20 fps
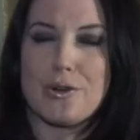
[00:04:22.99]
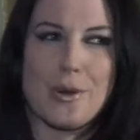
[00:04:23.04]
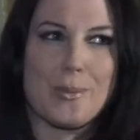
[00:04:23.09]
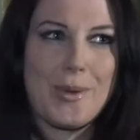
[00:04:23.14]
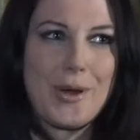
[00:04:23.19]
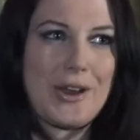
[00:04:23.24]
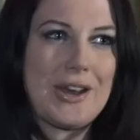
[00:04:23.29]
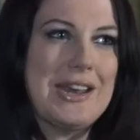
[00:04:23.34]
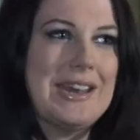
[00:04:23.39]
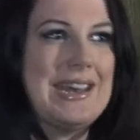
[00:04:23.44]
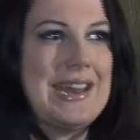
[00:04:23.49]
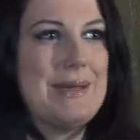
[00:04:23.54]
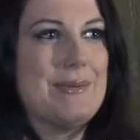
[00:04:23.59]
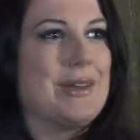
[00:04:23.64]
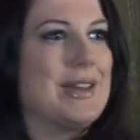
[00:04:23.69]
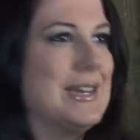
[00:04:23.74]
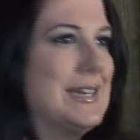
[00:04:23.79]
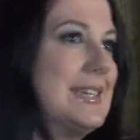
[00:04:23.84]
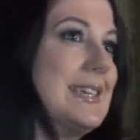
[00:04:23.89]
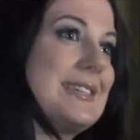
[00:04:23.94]
I'm not going to name
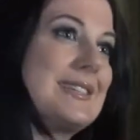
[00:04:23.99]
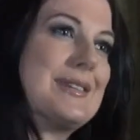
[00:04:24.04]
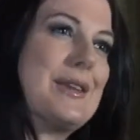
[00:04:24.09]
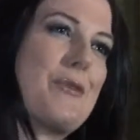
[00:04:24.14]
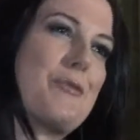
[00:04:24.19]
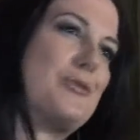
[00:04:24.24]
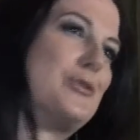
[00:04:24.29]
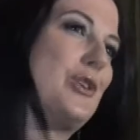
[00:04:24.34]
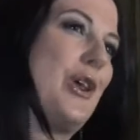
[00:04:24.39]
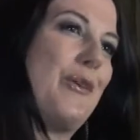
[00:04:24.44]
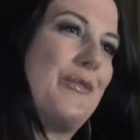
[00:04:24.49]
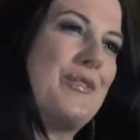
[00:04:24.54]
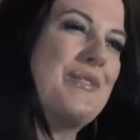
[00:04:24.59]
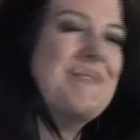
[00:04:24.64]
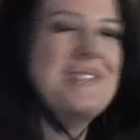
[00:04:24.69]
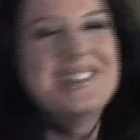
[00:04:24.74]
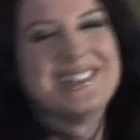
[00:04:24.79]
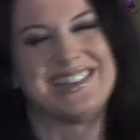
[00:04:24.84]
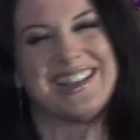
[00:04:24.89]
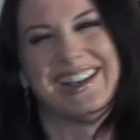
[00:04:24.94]
it, and just another genre
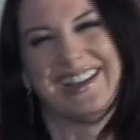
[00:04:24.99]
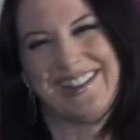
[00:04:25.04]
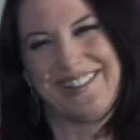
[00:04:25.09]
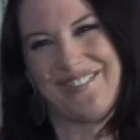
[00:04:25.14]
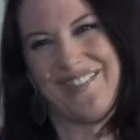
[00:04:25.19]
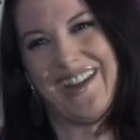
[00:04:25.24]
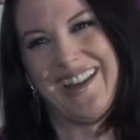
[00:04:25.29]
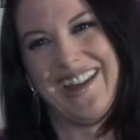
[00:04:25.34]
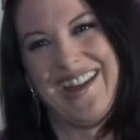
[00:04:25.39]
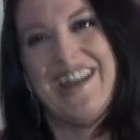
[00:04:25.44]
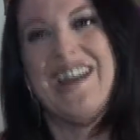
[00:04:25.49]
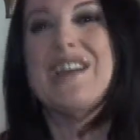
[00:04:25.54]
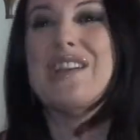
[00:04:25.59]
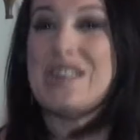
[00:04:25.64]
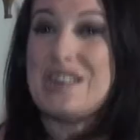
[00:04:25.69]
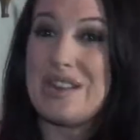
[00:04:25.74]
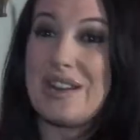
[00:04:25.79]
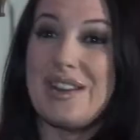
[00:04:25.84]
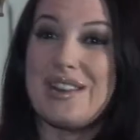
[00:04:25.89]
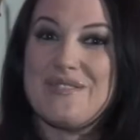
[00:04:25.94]
of music, but
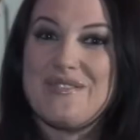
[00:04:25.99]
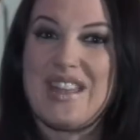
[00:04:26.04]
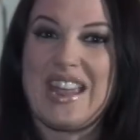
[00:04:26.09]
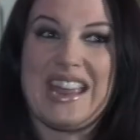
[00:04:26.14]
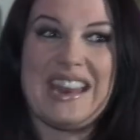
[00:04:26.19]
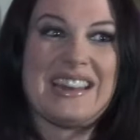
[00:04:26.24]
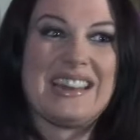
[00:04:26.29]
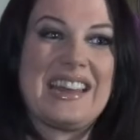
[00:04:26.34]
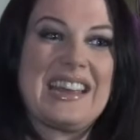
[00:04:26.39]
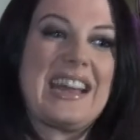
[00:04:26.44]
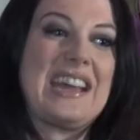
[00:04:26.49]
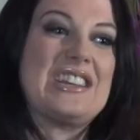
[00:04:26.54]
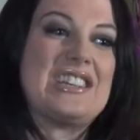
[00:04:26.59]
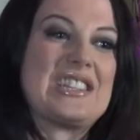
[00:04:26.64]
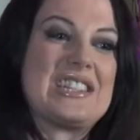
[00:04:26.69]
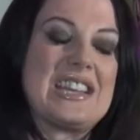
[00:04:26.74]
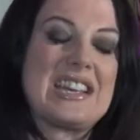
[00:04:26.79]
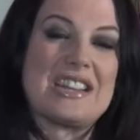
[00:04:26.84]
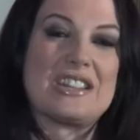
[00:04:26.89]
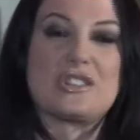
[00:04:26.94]
you know what I mean? Like, I
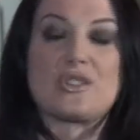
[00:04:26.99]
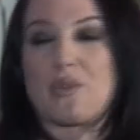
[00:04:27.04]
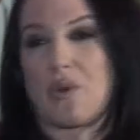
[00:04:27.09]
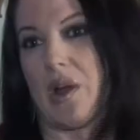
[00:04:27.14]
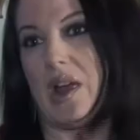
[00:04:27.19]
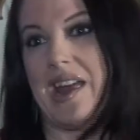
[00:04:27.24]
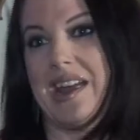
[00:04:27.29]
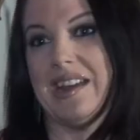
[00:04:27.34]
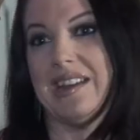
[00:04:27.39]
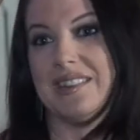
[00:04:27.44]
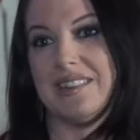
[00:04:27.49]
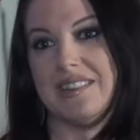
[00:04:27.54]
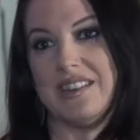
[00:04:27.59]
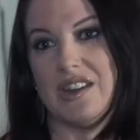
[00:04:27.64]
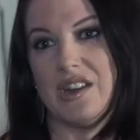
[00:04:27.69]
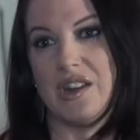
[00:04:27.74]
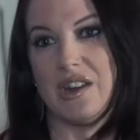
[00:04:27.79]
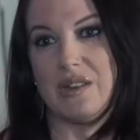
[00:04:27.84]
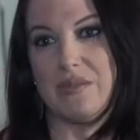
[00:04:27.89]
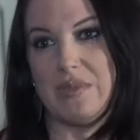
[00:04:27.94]
just think it's great, you
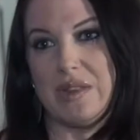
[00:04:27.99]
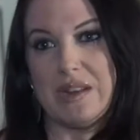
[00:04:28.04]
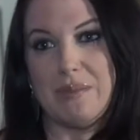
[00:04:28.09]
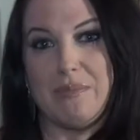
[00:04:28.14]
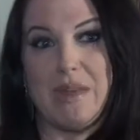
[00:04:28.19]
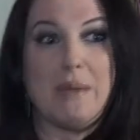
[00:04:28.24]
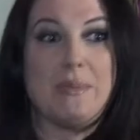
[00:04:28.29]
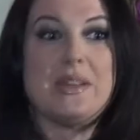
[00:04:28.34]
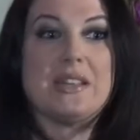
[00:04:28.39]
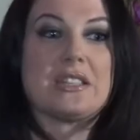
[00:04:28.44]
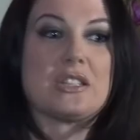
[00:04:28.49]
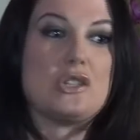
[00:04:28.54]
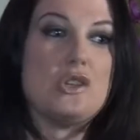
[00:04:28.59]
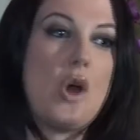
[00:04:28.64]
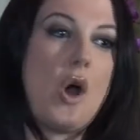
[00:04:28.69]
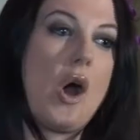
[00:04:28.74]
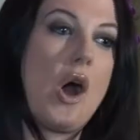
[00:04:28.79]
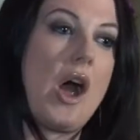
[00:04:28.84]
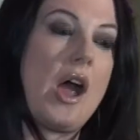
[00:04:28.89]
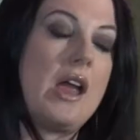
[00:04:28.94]
know what I mean? Maybe it's
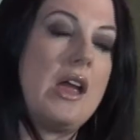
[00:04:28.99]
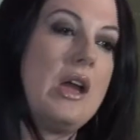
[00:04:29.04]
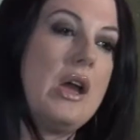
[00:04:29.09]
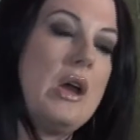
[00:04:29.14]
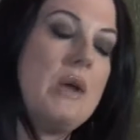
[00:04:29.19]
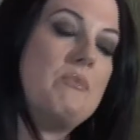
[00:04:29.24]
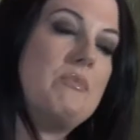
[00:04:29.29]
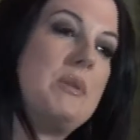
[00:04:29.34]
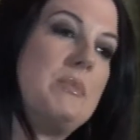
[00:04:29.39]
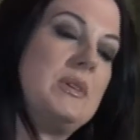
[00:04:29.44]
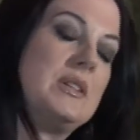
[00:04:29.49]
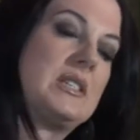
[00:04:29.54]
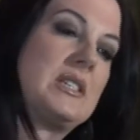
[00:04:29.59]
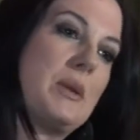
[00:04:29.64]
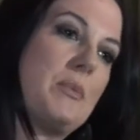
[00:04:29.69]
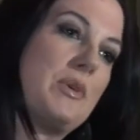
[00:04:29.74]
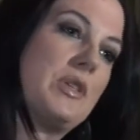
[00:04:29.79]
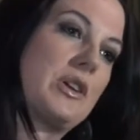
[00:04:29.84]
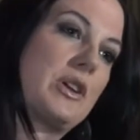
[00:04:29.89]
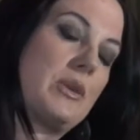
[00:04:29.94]
not, maybe
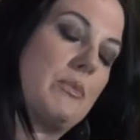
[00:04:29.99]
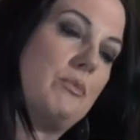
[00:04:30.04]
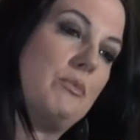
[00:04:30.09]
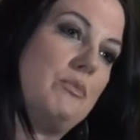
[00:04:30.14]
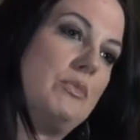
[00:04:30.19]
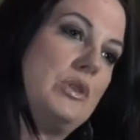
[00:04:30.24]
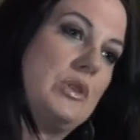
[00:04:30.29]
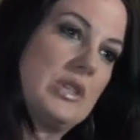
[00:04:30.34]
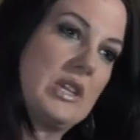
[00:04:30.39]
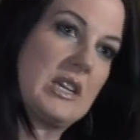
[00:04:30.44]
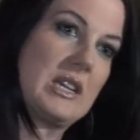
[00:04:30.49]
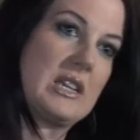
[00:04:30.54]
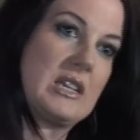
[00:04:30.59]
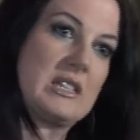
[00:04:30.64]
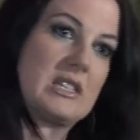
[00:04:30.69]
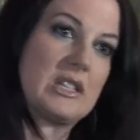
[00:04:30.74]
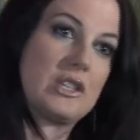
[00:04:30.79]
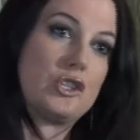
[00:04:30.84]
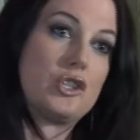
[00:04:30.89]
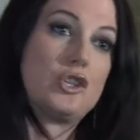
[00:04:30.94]
some of the music
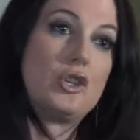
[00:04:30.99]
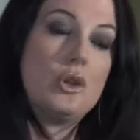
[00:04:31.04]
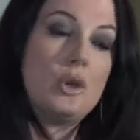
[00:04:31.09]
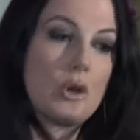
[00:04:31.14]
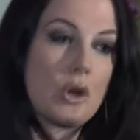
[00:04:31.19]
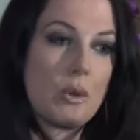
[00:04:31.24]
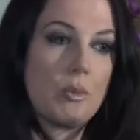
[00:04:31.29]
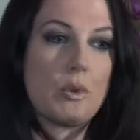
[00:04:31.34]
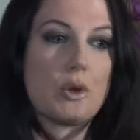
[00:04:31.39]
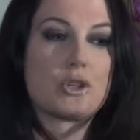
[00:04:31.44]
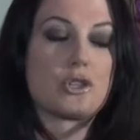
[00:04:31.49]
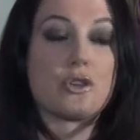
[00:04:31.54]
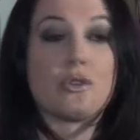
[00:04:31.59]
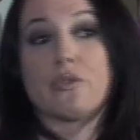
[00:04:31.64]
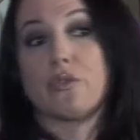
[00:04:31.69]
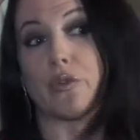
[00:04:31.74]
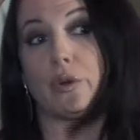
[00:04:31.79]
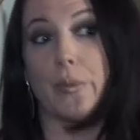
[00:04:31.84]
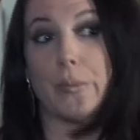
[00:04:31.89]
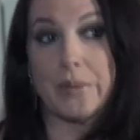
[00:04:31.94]
is too commercial
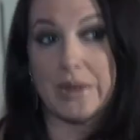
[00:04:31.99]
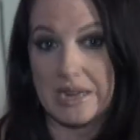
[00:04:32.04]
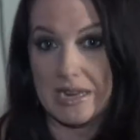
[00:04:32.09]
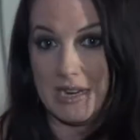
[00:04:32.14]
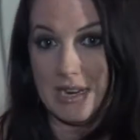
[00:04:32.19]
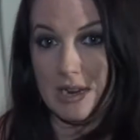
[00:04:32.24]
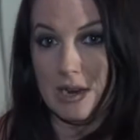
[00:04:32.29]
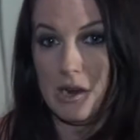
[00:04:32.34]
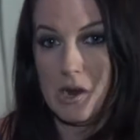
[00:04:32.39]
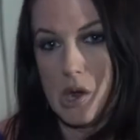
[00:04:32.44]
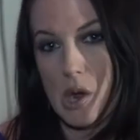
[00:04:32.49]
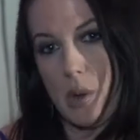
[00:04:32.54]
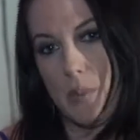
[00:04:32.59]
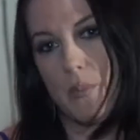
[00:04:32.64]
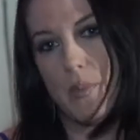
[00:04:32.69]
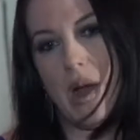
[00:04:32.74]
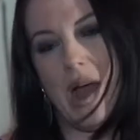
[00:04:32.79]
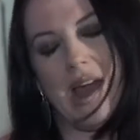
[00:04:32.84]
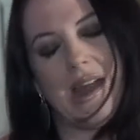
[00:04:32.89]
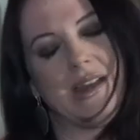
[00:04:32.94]
for me,
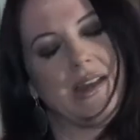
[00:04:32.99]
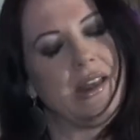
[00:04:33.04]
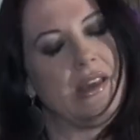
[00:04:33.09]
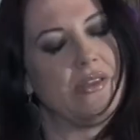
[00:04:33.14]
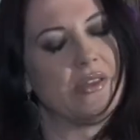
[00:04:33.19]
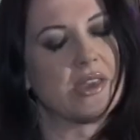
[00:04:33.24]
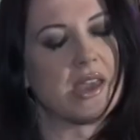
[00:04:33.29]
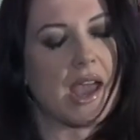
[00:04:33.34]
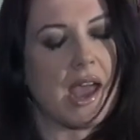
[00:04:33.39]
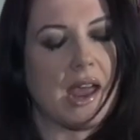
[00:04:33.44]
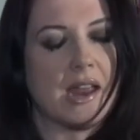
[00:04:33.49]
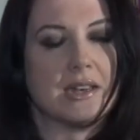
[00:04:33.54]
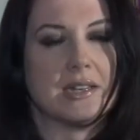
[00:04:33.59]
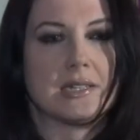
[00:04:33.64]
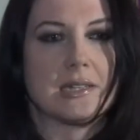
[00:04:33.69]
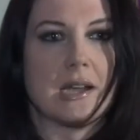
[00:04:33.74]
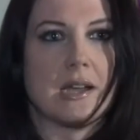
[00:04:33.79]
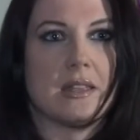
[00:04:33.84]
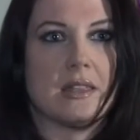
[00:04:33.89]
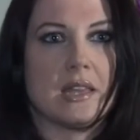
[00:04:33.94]
but in the
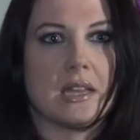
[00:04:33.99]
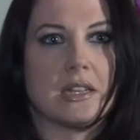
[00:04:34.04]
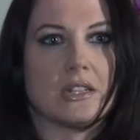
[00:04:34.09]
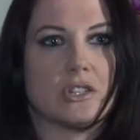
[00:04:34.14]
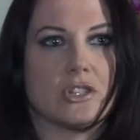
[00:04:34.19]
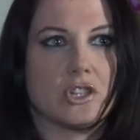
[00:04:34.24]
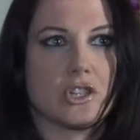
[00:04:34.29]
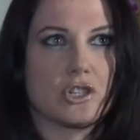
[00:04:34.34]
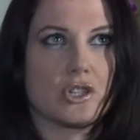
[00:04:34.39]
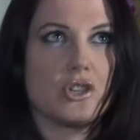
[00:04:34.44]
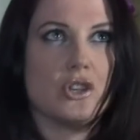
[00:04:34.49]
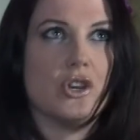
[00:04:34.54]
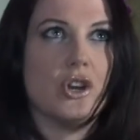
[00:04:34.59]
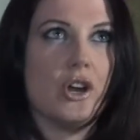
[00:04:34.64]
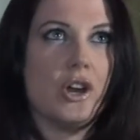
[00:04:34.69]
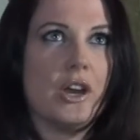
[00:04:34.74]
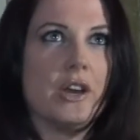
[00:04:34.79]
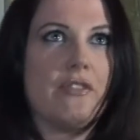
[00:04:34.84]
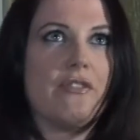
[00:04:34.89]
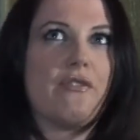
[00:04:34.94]
end, I think it's just
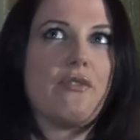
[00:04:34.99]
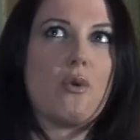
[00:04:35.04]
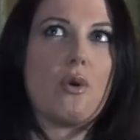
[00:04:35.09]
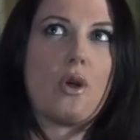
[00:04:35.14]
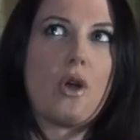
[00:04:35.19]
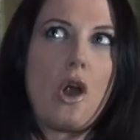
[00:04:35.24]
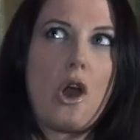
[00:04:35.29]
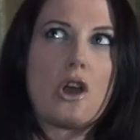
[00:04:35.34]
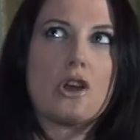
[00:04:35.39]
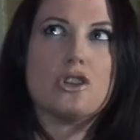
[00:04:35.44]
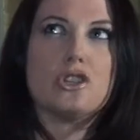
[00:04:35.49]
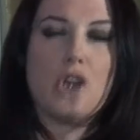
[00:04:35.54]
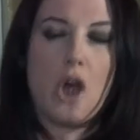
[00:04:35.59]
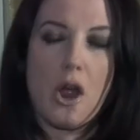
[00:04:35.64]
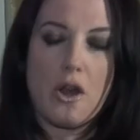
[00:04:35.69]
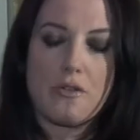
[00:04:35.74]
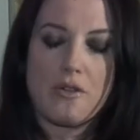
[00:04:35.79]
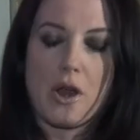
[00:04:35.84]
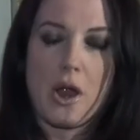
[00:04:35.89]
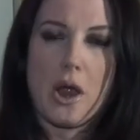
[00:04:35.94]
good for our
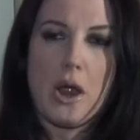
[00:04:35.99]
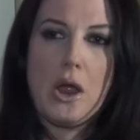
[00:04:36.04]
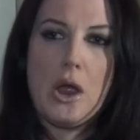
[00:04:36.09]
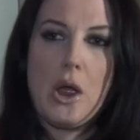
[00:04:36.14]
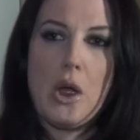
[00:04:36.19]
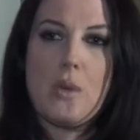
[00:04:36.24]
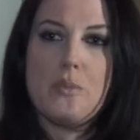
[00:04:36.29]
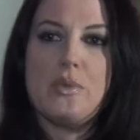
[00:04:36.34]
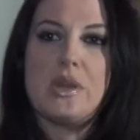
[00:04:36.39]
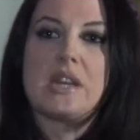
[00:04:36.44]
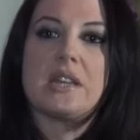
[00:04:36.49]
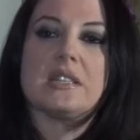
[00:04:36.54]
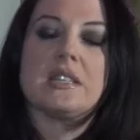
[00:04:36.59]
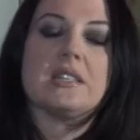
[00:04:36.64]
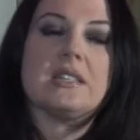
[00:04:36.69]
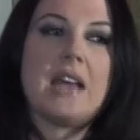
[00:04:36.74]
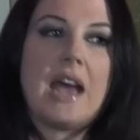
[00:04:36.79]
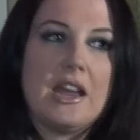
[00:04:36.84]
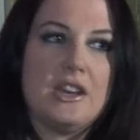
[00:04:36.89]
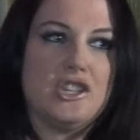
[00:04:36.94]
genre because
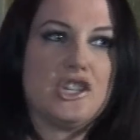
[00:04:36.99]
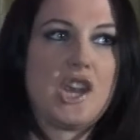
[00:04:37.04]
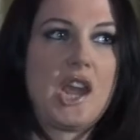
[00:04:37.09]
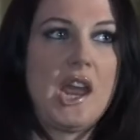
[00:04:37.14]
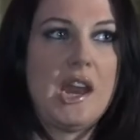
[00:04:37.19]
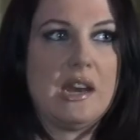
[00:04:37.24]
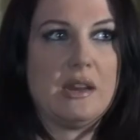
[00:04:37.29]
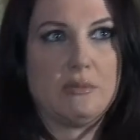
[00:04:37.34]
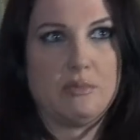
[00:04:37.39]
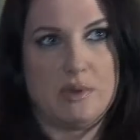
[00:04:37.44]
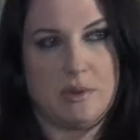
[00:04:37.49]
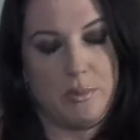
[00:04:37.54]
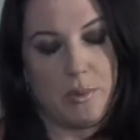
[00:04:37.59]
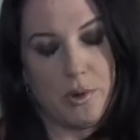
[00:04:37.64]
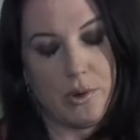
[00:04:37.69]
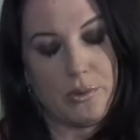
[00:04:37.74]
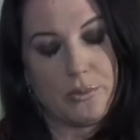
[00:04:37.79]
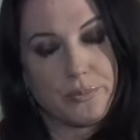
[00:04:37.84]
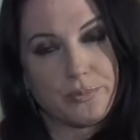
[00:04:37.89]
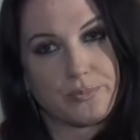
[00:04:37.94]
it's educating
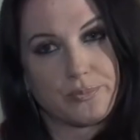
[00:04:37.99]
people.